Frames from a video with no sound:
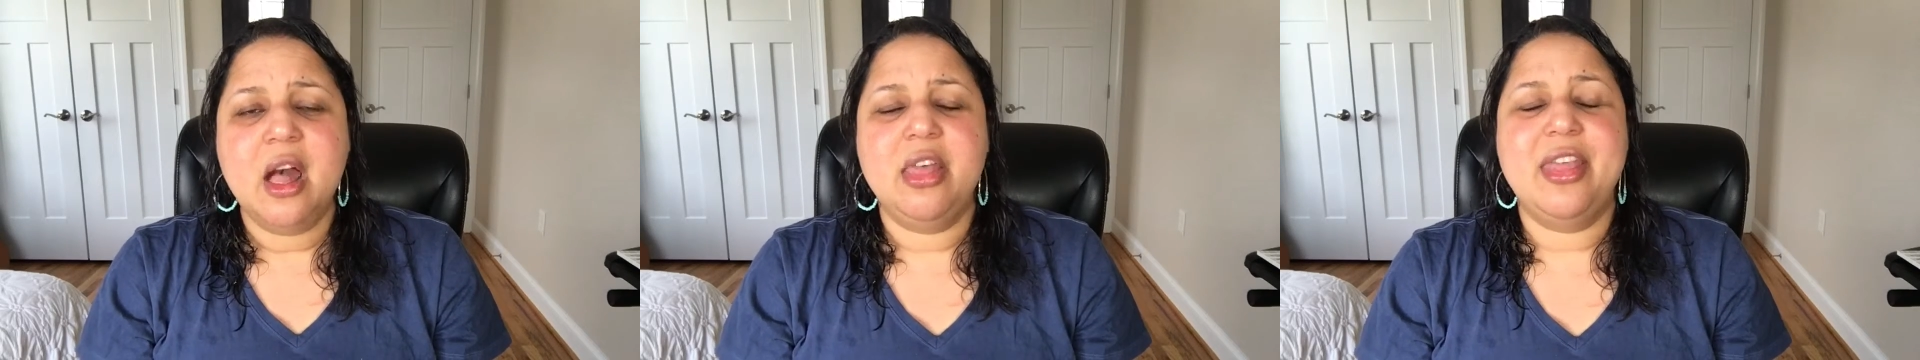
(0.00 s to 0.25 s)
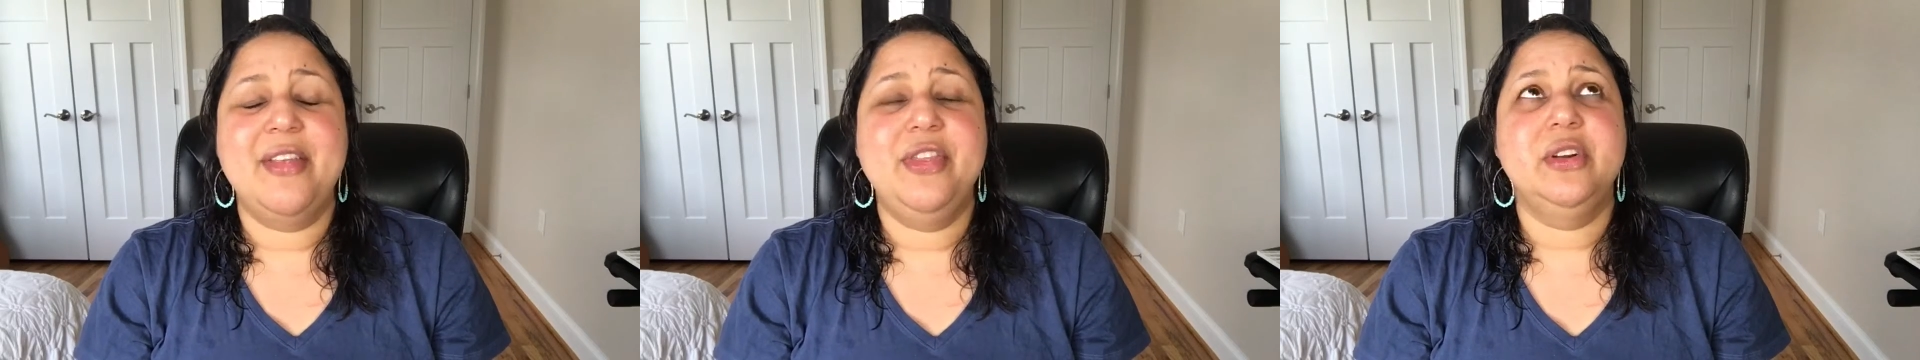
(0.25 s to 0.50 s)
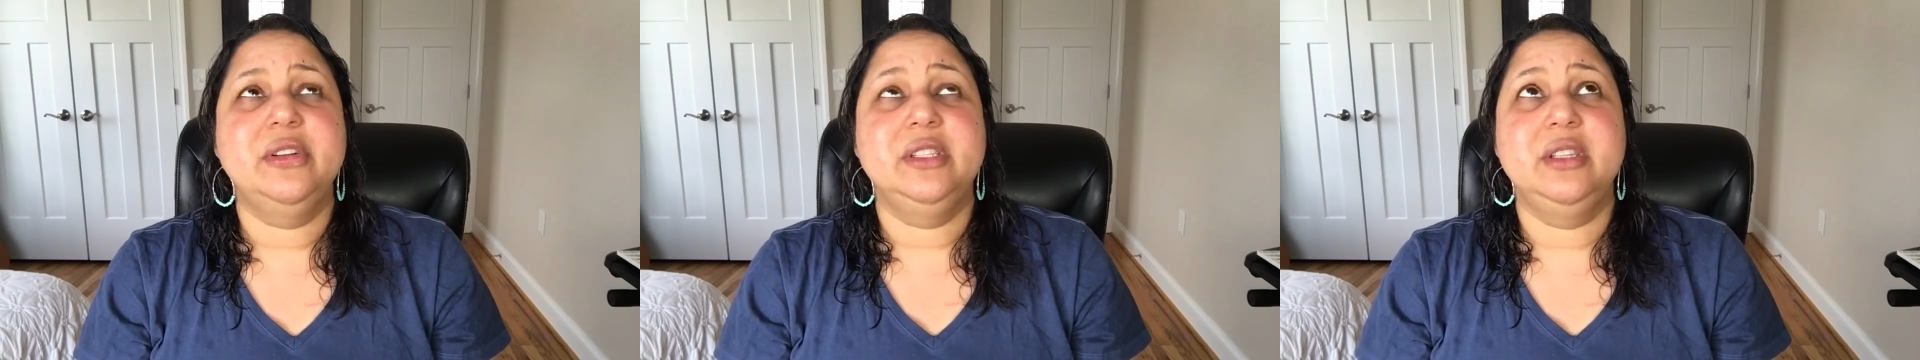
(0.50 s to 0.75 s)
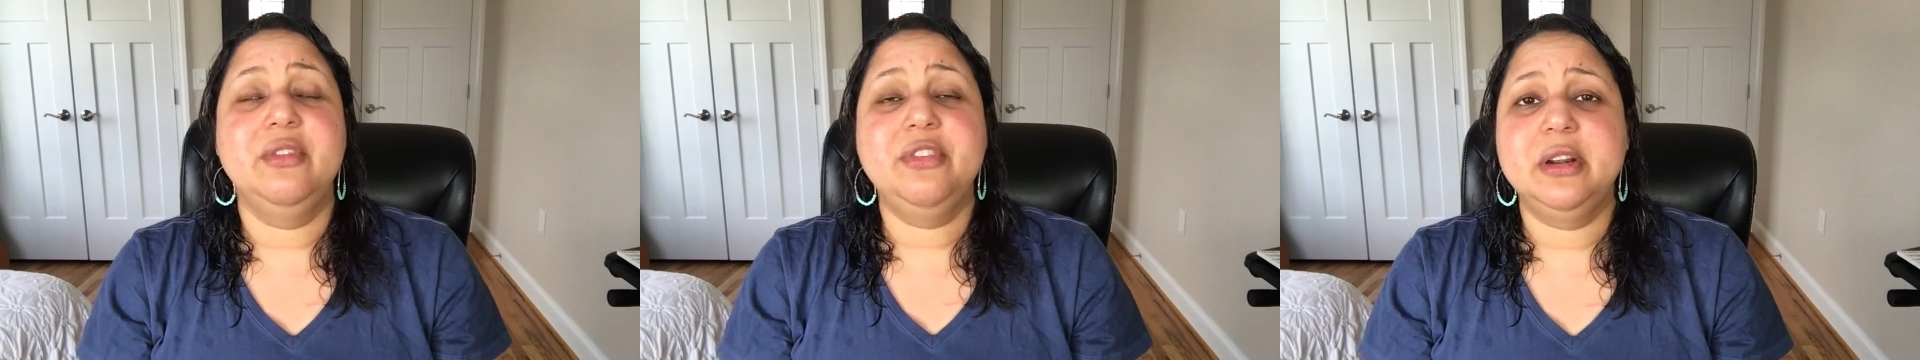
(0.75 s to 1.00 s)
that there's
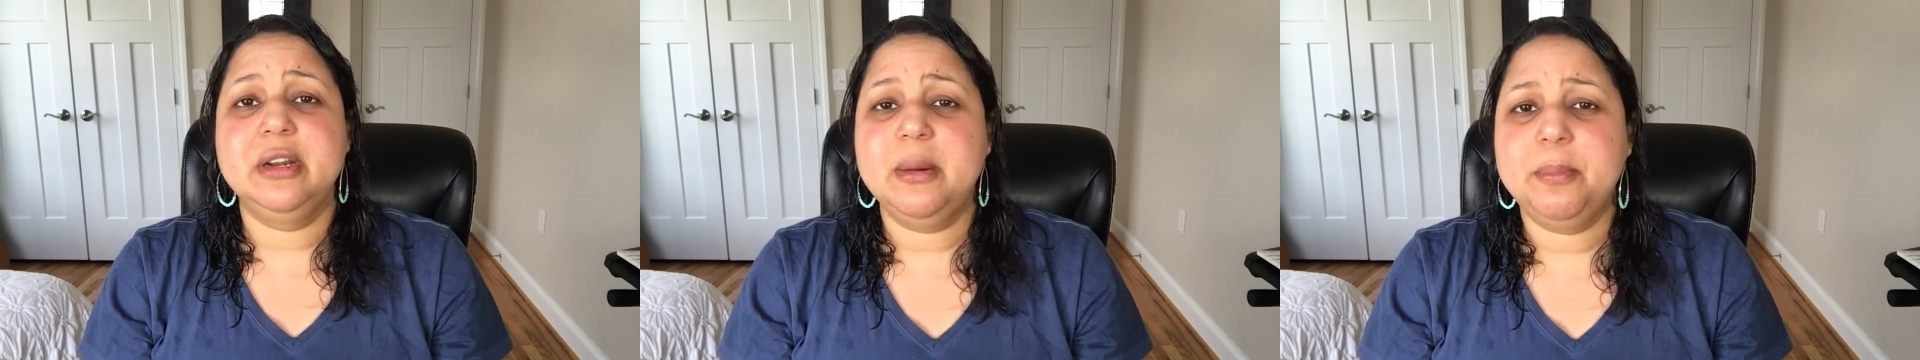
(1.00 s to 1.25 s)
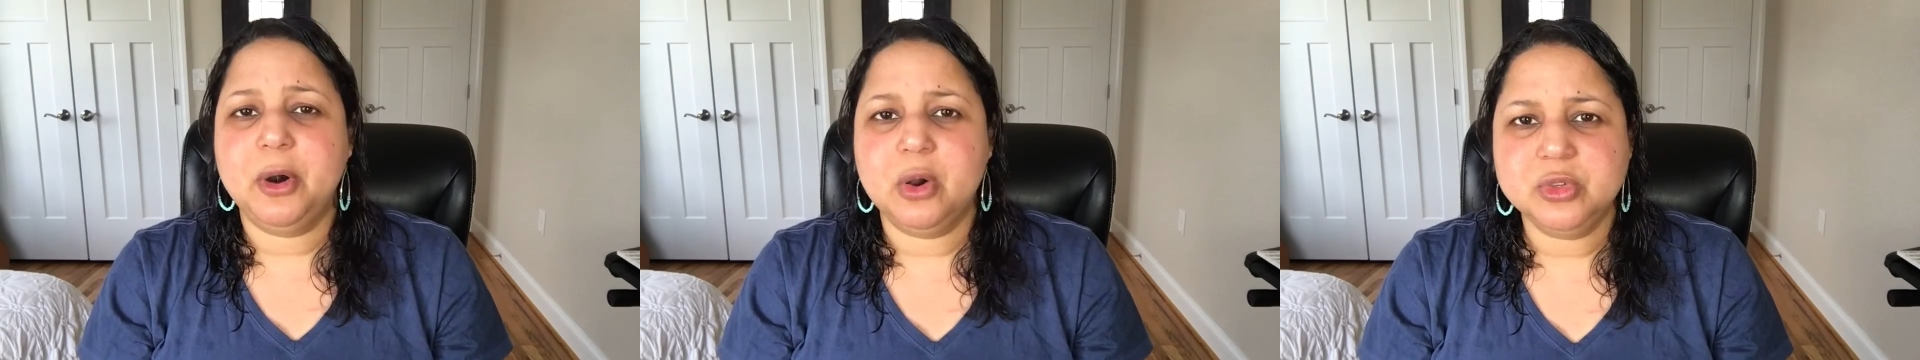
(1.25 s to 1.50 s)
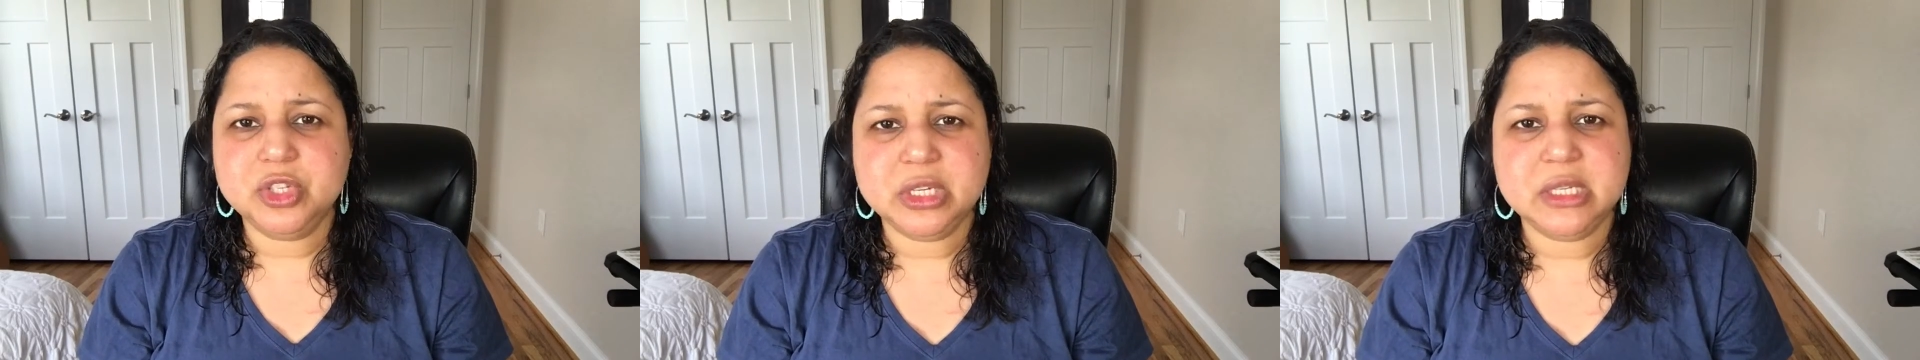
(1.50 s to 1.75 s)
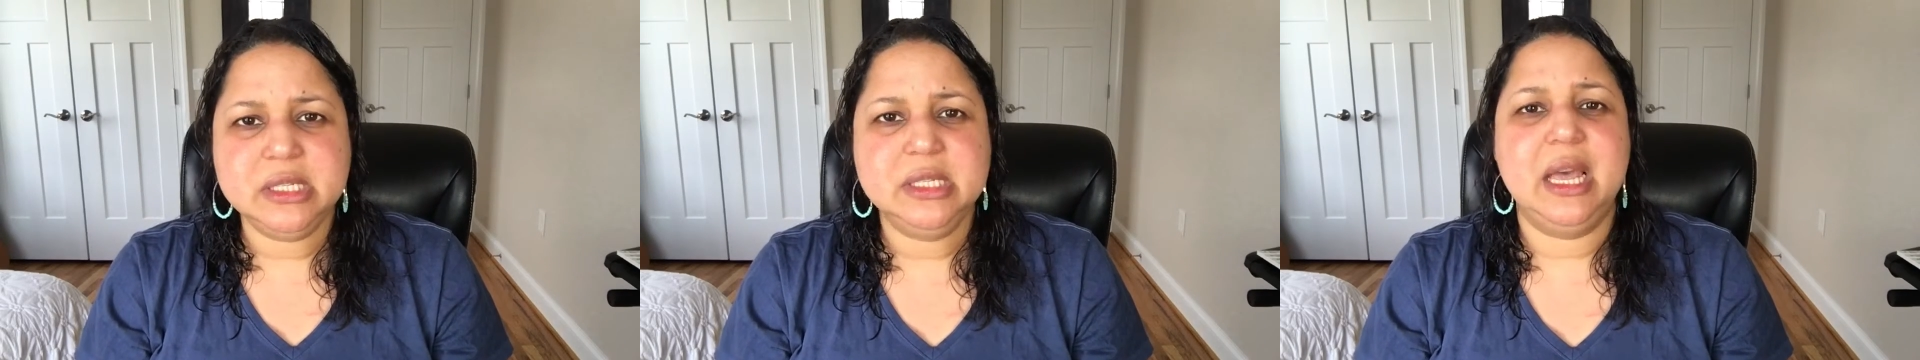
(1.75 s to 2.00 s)
different
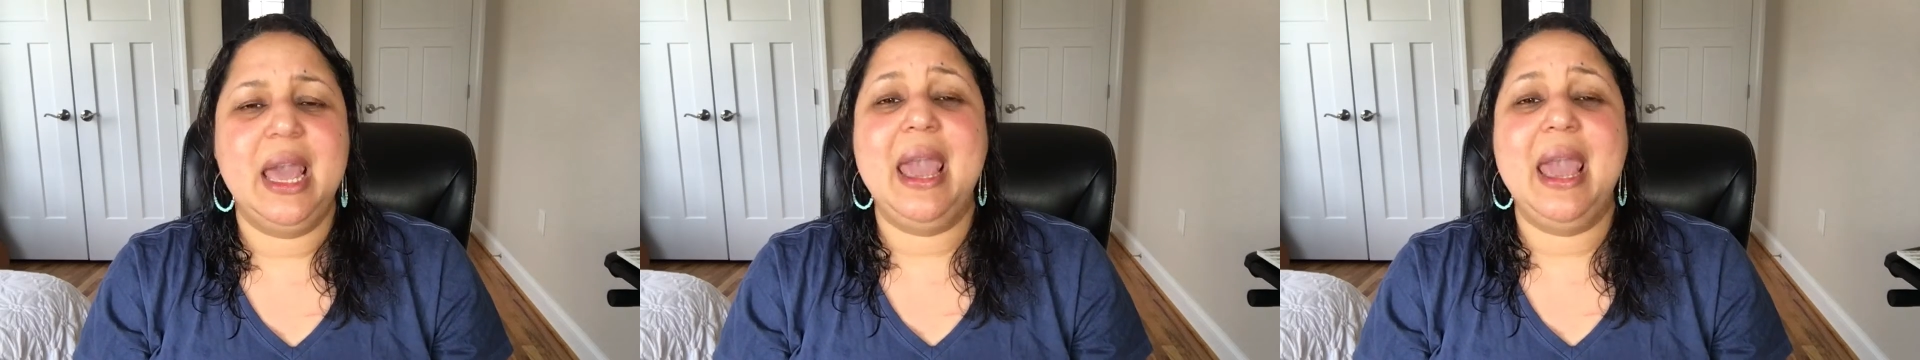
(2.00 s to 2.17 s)
approaches,